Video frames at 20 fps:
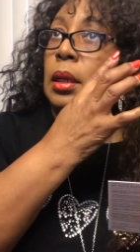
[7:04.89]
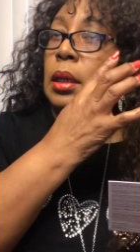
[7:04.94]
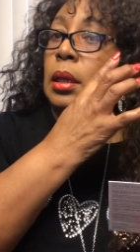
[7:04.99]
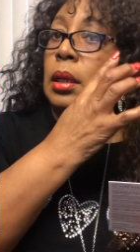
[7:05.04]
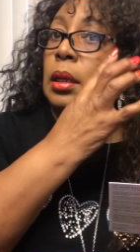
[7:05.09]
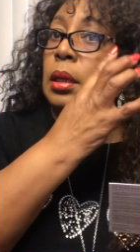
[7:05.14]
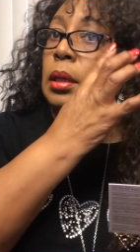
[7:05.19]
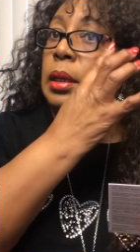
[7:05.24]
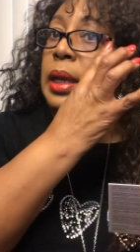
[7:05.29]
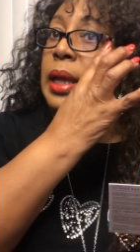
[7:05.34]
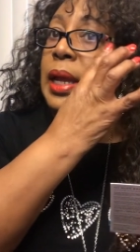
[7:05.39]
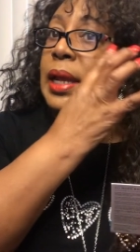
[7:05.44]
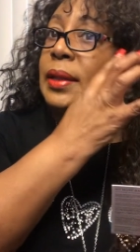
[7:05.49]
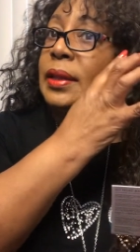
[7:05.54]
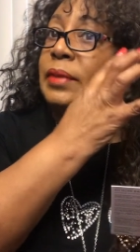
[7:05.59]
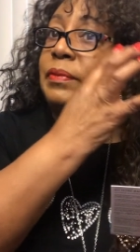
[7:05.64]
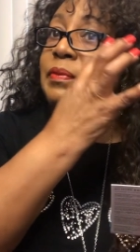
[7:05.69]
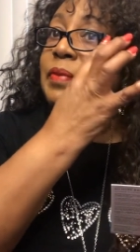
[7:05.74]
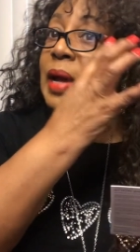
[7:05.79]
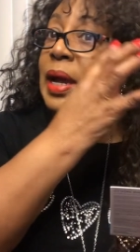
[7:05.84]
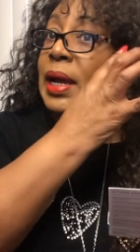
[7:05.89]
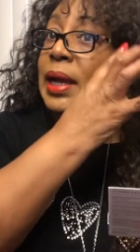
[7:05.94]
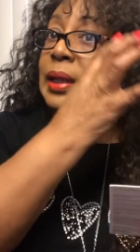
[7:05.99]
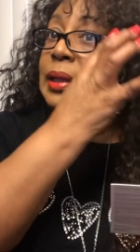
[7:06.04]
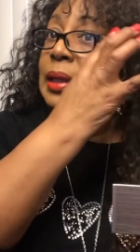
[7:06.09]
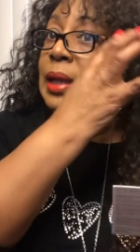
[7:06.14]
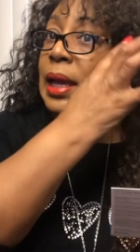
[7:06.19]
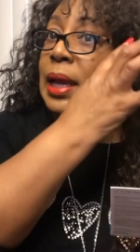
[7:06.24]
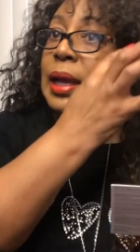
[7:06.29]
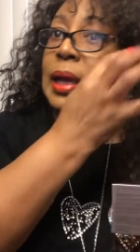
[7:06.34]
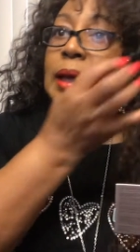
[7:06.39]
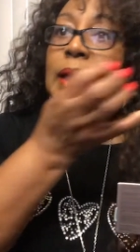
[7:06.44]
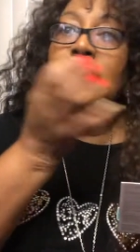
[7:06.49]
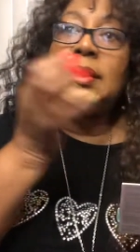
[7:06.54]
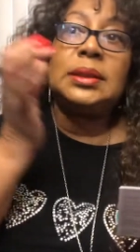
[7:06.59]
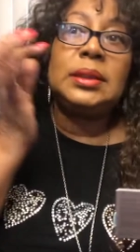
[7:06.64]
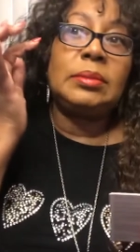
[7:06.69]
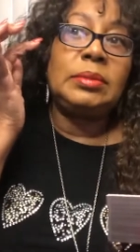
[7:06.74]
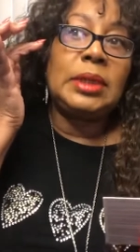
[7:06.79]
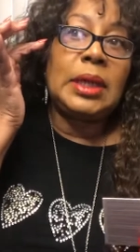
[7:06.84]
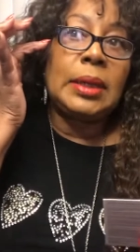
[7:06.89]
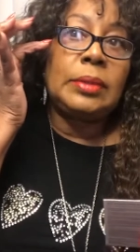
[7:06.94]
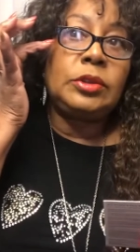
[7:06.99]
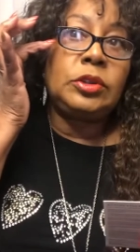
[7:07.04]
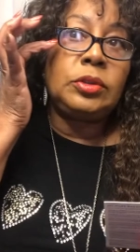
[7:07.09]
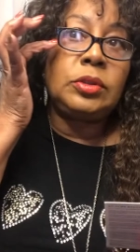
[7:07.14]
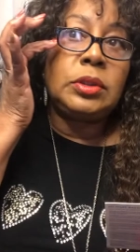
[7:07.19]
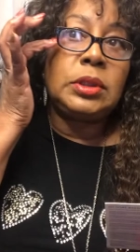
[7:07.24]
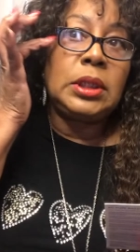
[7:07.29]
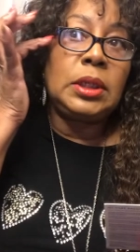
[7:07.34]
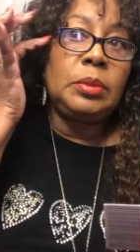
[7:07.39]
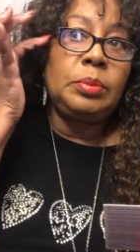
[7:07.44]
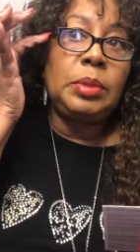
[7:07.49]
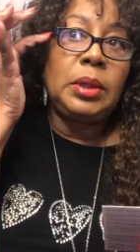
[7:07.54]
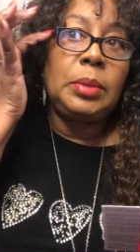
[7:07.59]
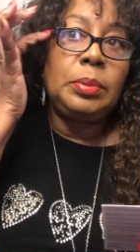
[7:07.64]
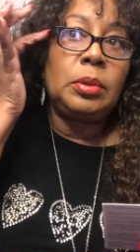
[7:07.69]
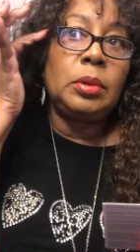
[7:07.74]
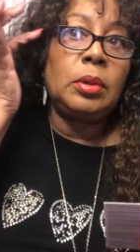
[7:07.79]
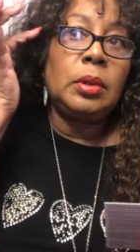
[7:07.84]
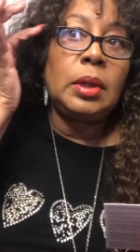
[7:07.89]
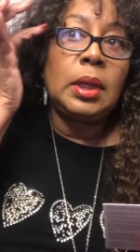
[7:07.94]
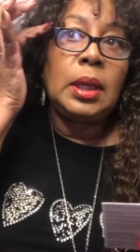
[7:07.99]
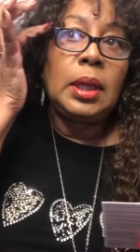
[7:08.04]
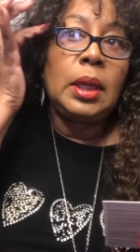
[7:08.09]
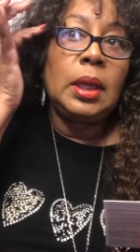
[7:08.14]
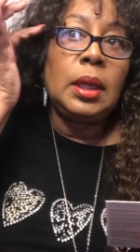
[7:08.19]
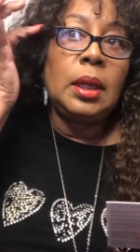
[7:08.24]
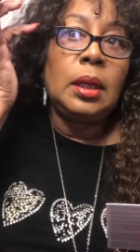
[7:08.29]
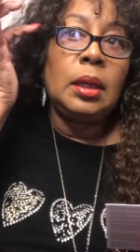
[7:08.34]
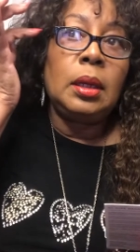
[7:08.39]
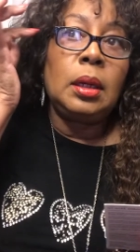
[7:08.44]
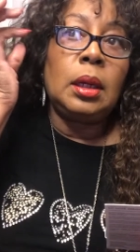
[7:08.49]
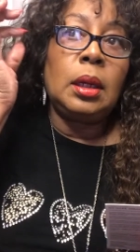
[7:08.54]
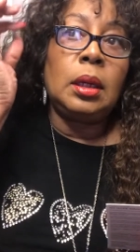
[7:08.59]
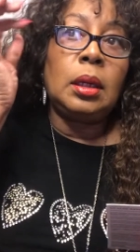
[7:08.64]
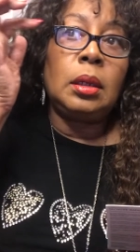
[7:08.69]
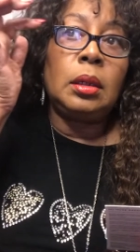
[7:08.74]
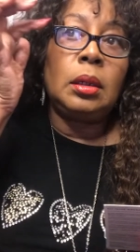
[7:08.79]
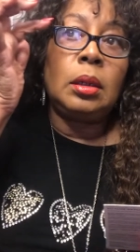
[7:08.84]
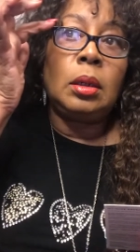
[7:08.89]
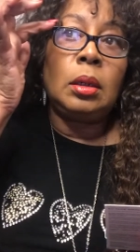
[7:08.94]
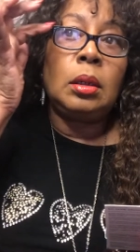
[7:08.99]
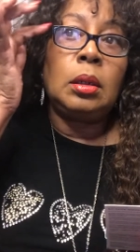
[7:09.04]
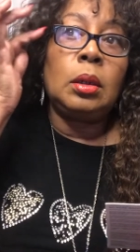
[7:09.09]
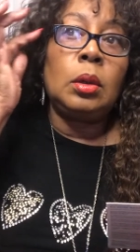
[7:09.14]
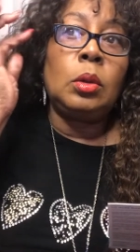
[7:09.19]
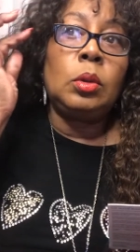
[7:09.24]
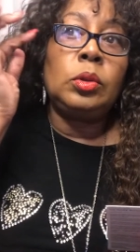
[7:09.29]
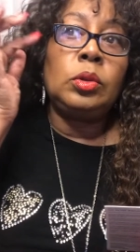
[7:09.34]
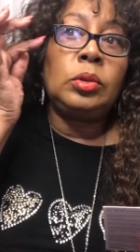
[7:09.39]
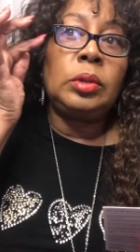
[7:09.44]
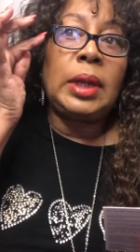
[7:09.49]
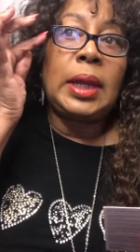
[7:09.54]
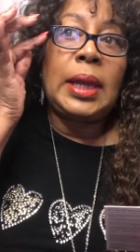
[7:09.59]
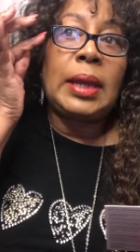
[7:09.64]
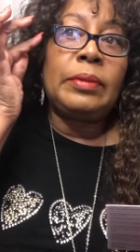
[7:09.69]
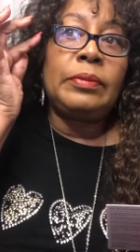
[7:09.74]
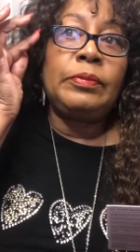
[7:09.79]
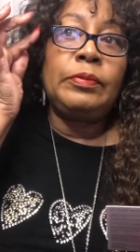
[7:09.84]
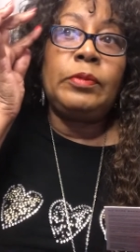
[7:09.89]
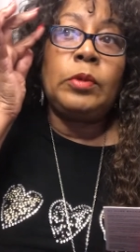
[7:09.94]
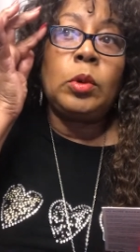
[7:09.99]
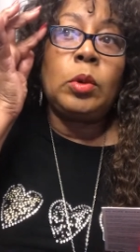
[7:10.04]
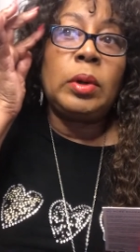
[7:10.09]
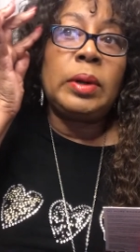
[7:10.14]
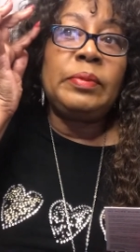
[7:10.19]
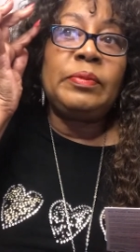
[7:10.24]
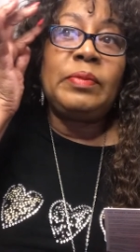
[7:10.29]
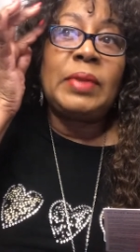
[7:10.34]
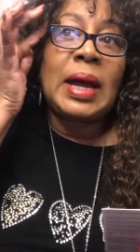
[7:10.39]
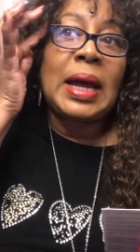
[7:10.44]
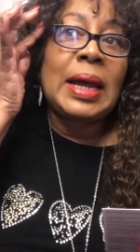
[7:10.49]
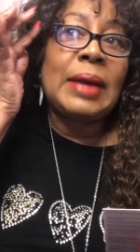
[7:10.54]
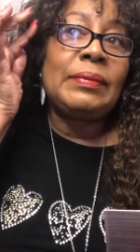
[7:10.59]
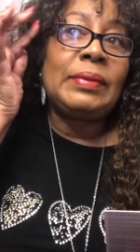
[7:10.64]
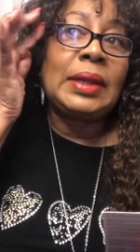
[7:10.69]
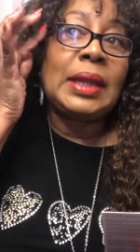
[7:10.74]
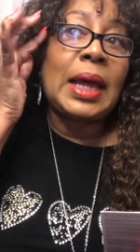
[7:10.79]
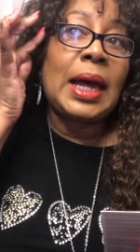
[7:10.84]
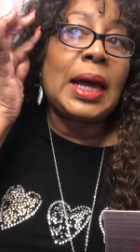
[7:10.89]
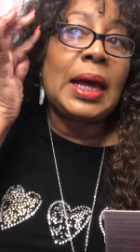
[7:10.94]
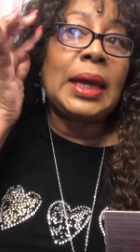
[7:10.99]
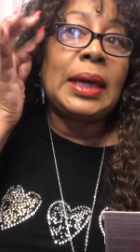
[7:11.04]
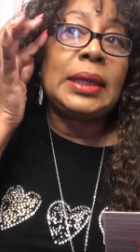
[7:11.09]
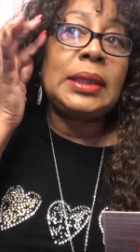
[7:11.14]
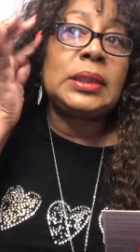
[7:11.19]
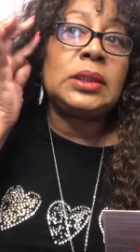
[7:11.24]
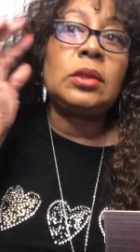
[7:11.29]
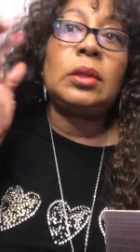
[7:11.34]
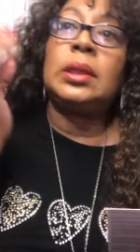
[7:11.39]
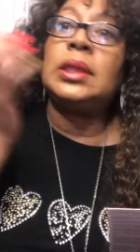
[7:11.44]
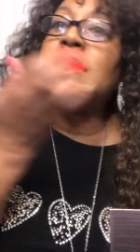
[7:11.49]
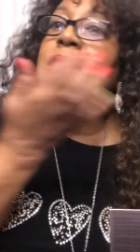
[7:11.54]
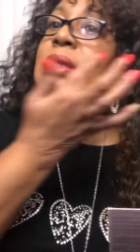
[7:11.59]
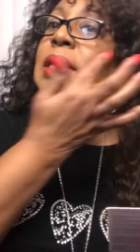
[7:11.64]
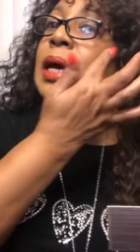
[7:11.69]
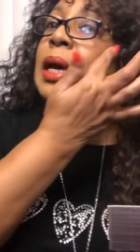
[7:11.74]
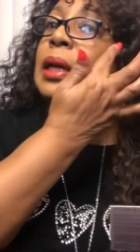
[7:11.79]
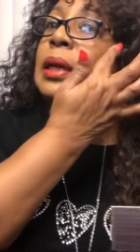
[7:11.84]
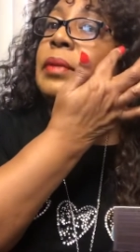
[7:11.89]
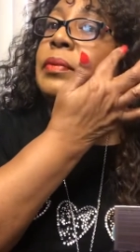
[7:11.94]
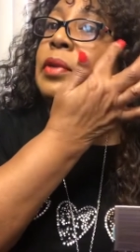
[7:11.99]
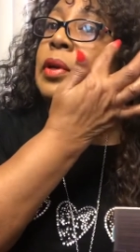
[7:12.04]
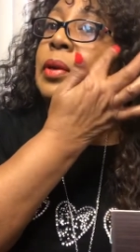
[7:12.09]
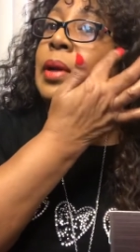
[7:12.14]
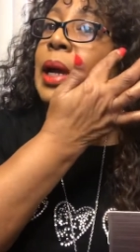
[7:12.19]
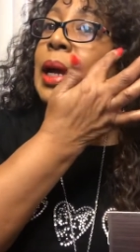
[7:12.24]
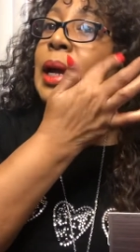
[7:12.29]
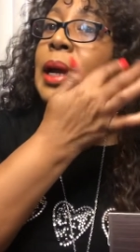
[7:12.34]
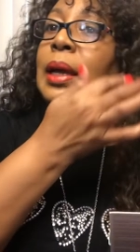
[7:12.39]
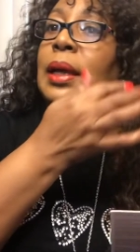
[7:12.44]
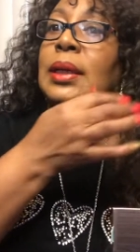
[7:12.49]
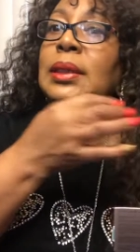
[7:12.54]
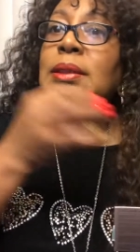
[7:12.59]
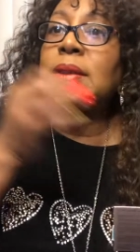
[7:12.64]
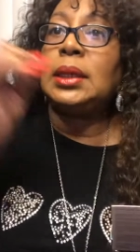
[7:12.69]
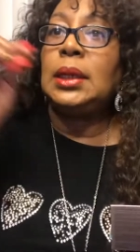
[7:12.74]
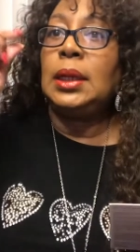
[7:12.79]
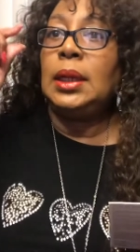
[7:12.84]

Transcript: uh, and the fine lines. Sometimes you see people uh, older have four and five lines on the side of their eyes.